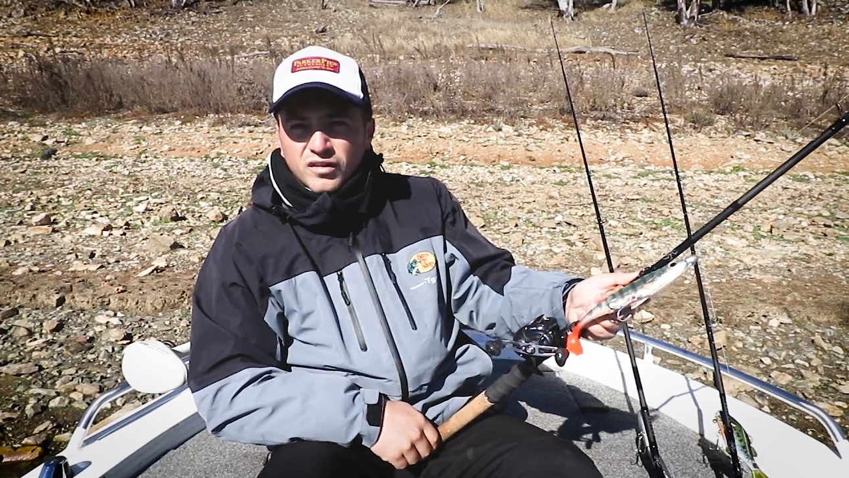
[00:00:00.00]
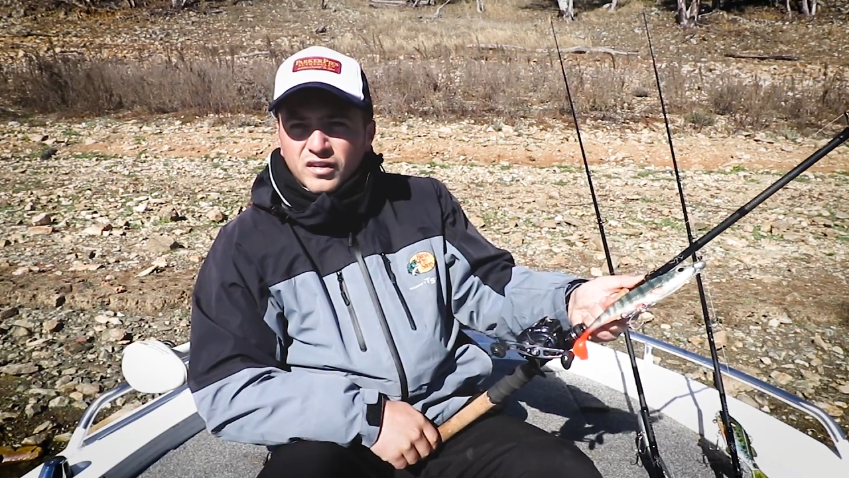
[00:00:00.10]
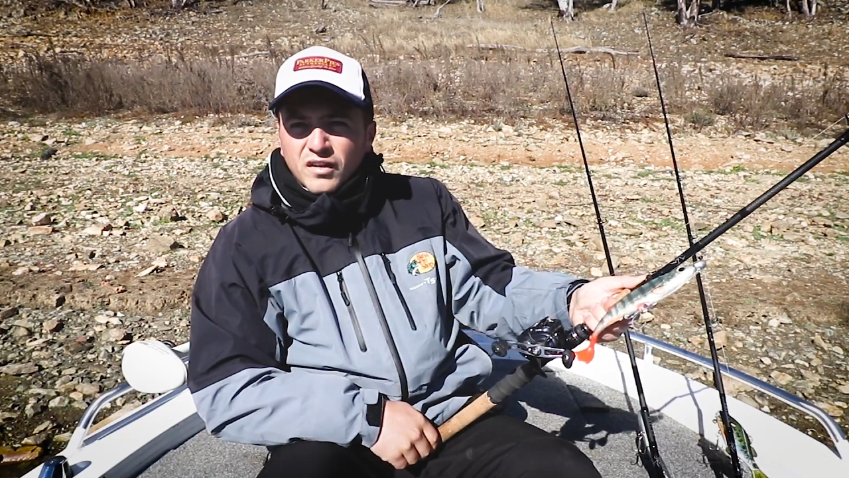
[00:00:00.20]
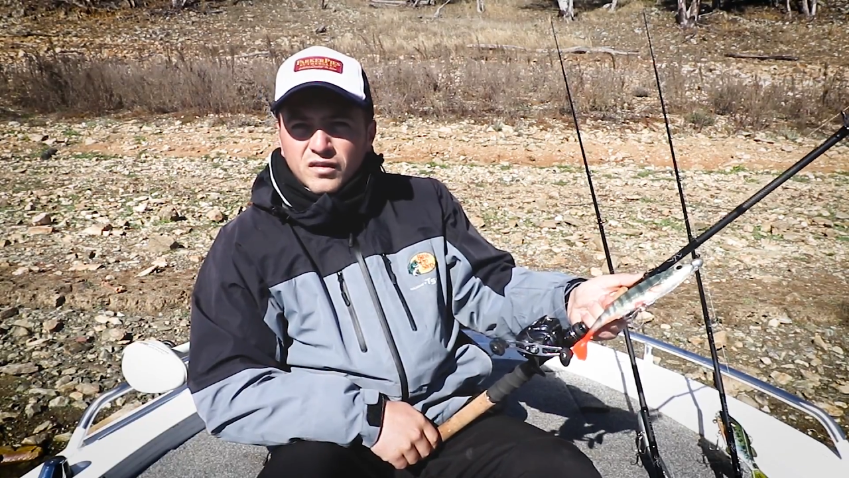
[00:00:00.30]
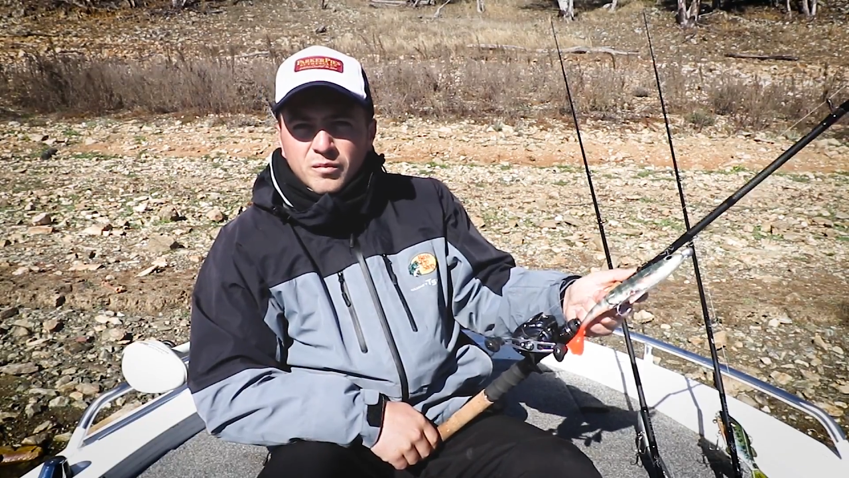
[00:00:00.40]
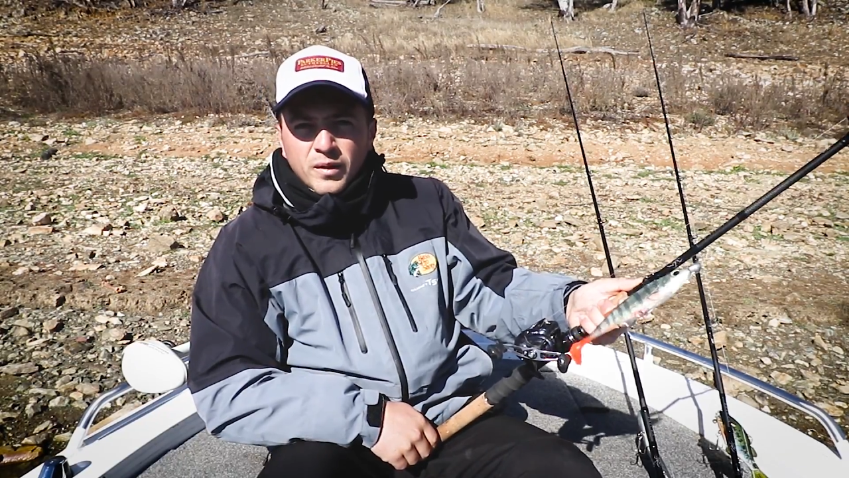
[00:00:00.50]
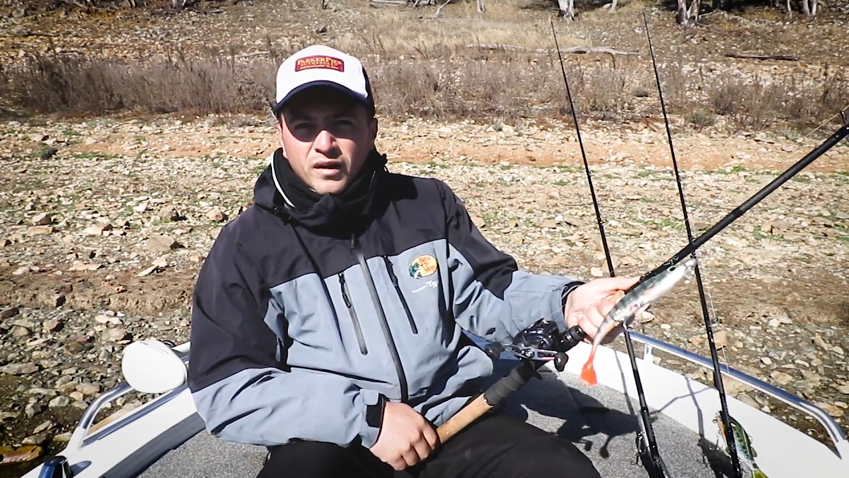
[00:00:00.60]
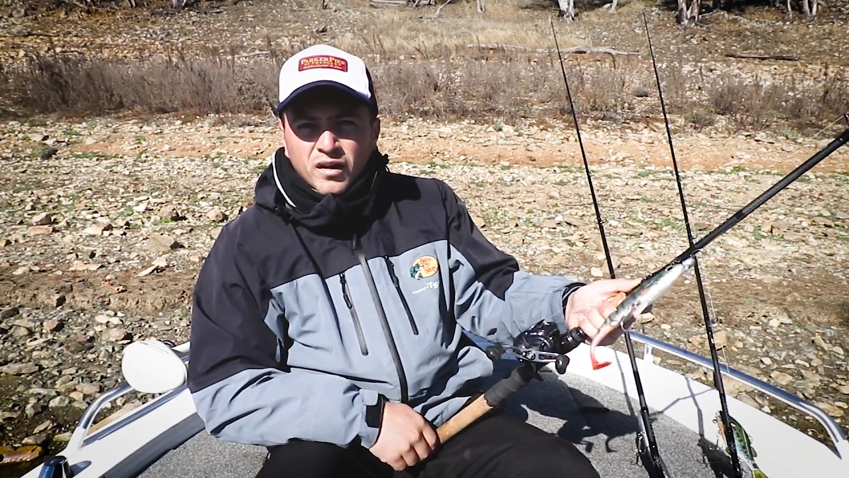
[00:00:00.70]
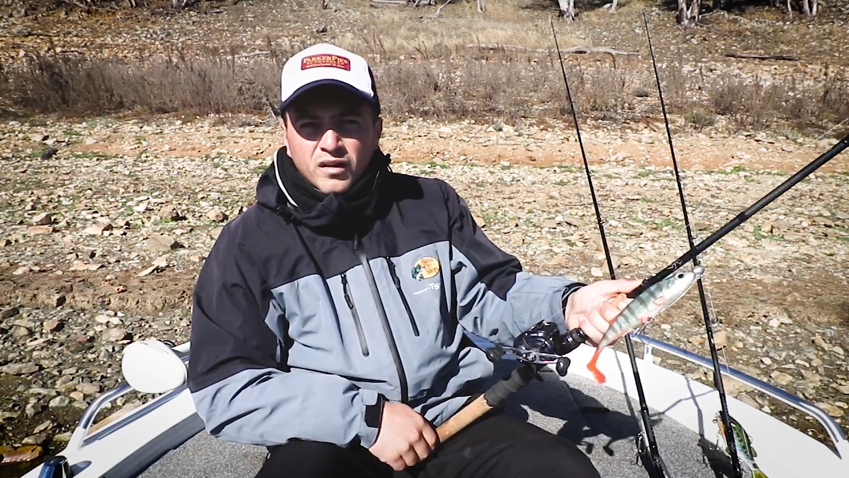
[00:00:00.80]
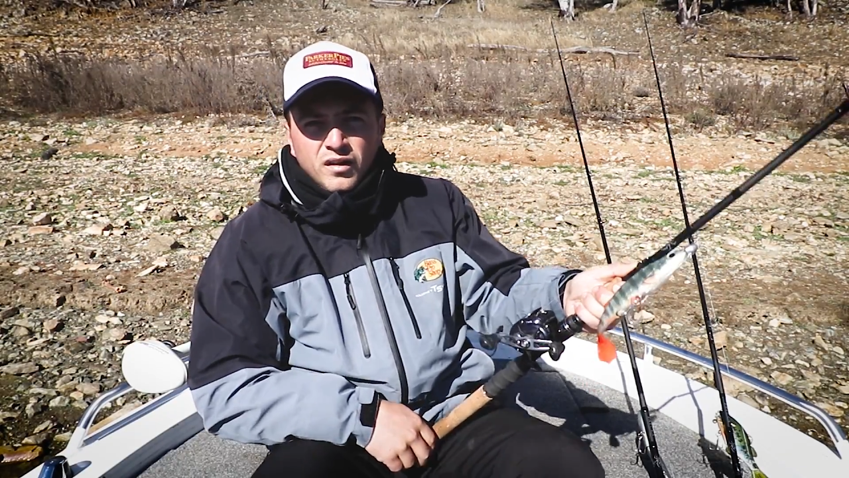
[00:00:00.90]
it just gives you
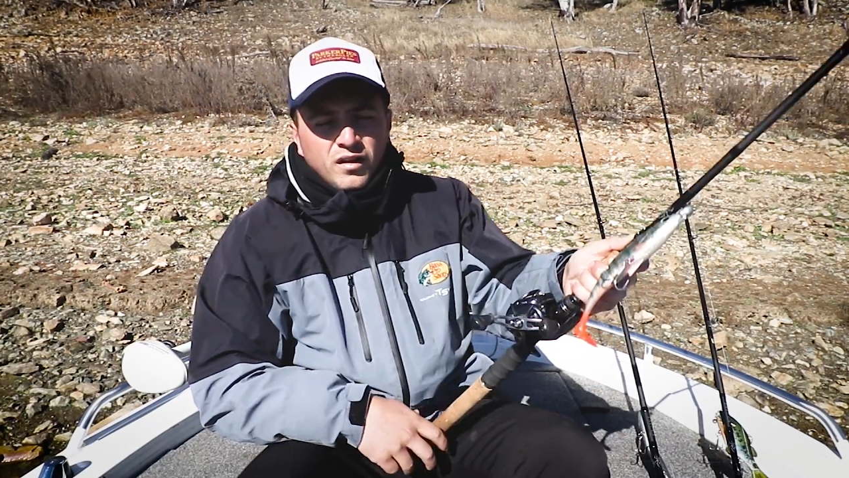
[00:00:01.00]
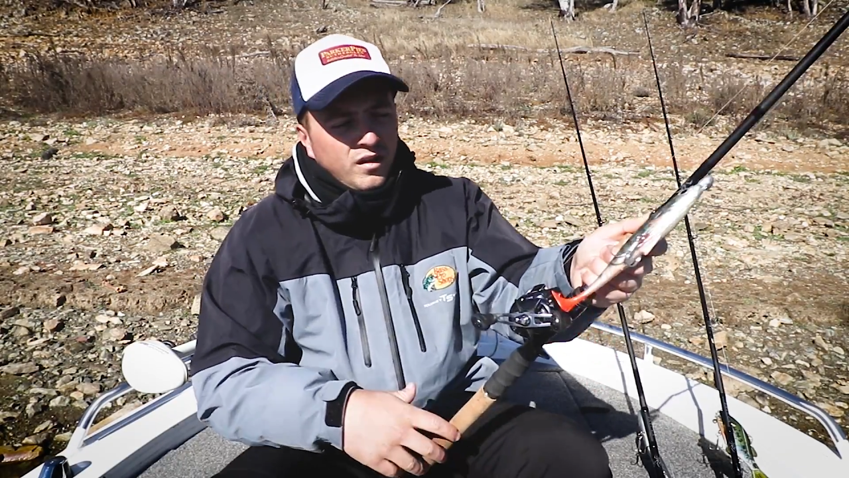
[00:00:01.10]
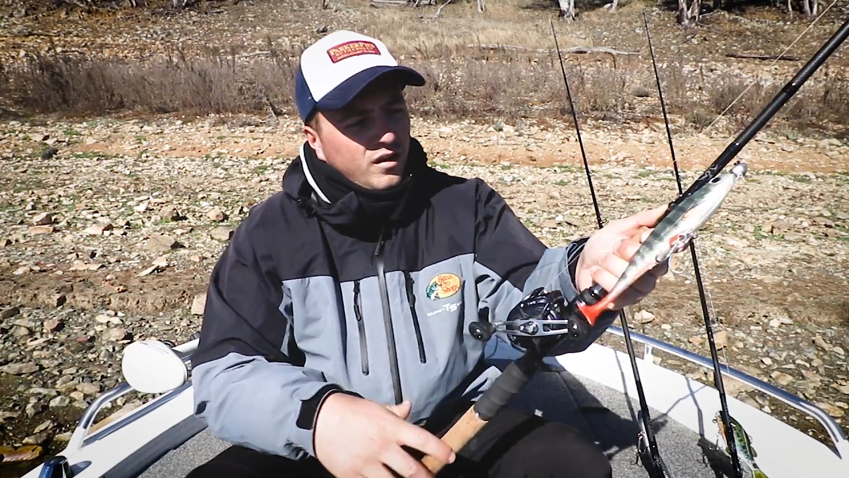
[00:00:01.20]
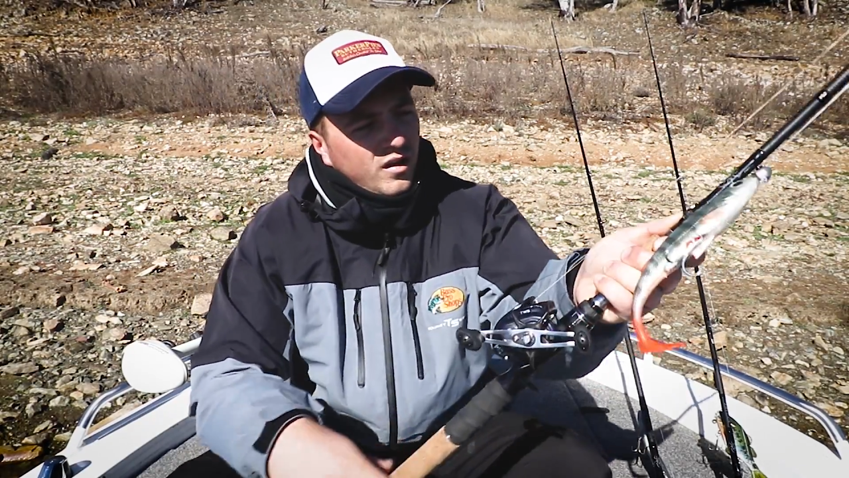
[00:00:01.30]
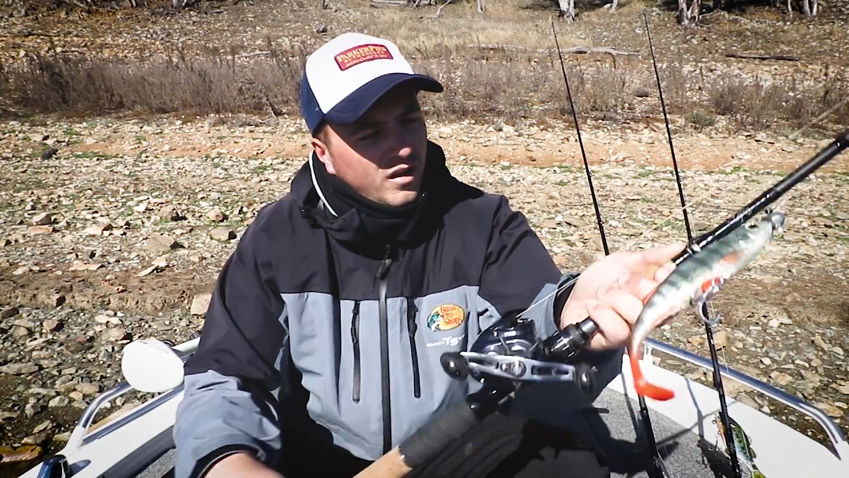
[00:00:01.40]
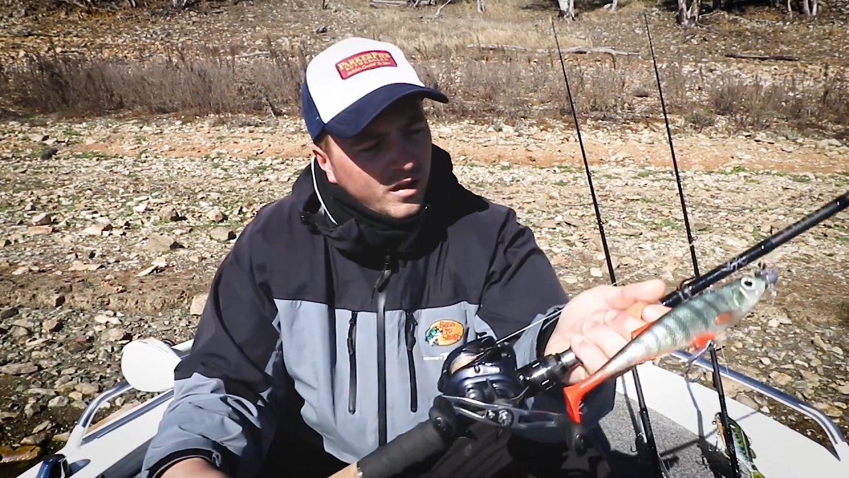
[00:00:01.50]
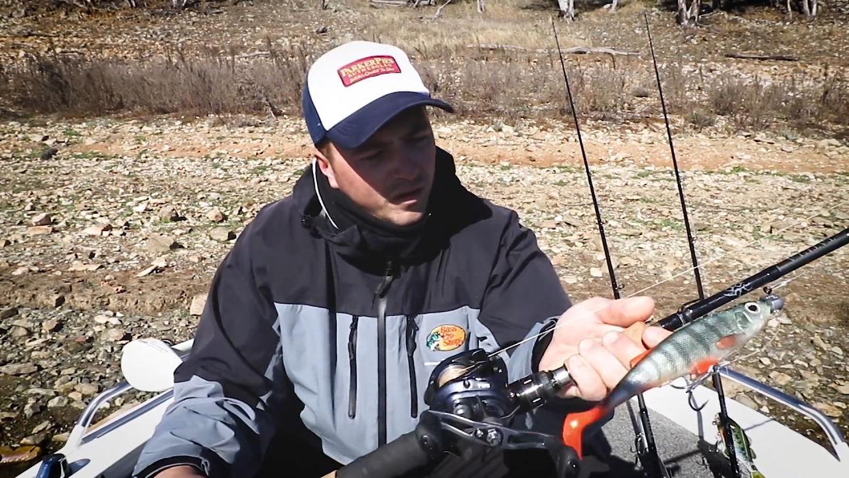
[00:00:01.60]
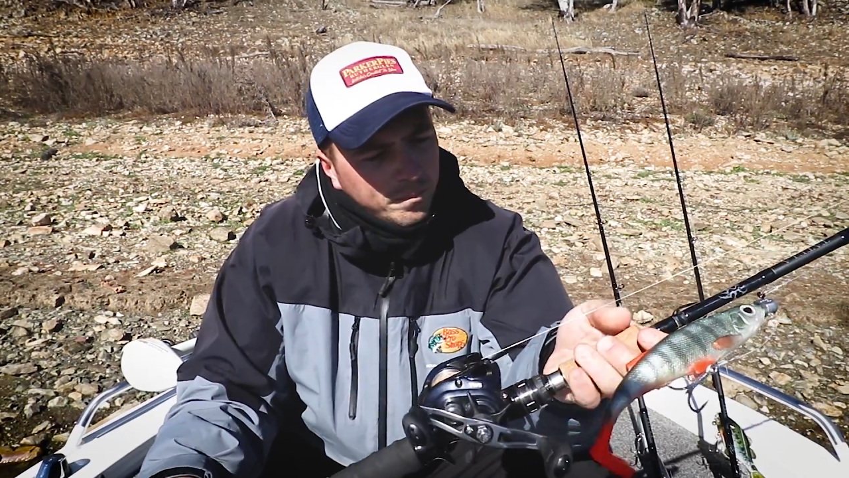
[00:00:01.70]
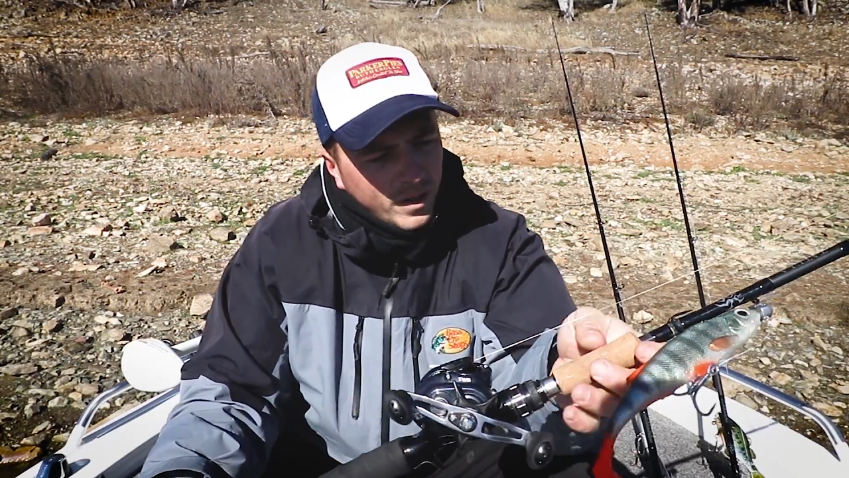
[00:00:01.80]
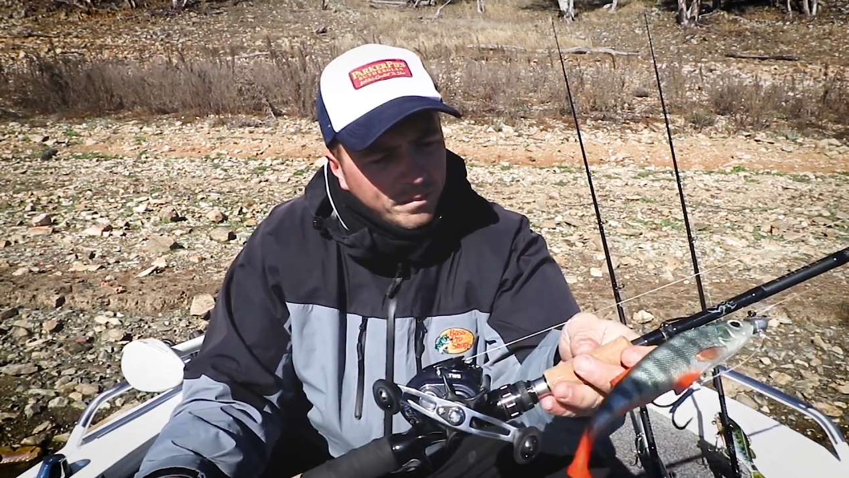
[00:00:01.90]
a
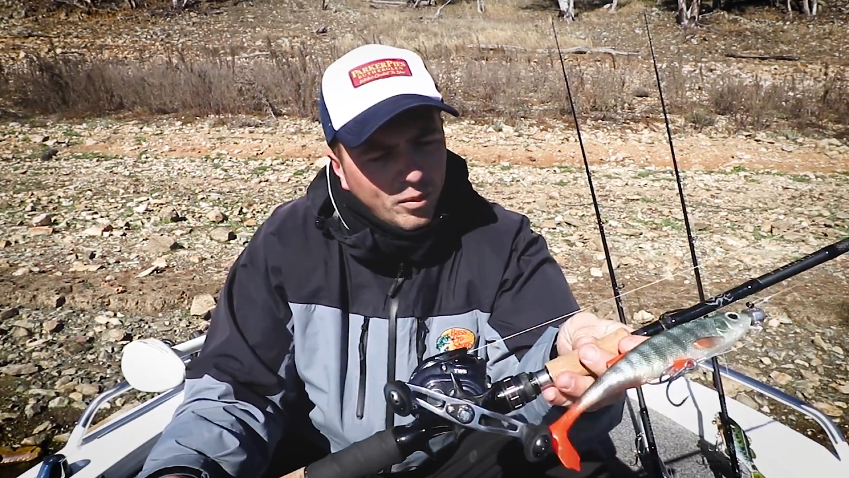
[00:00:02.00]
better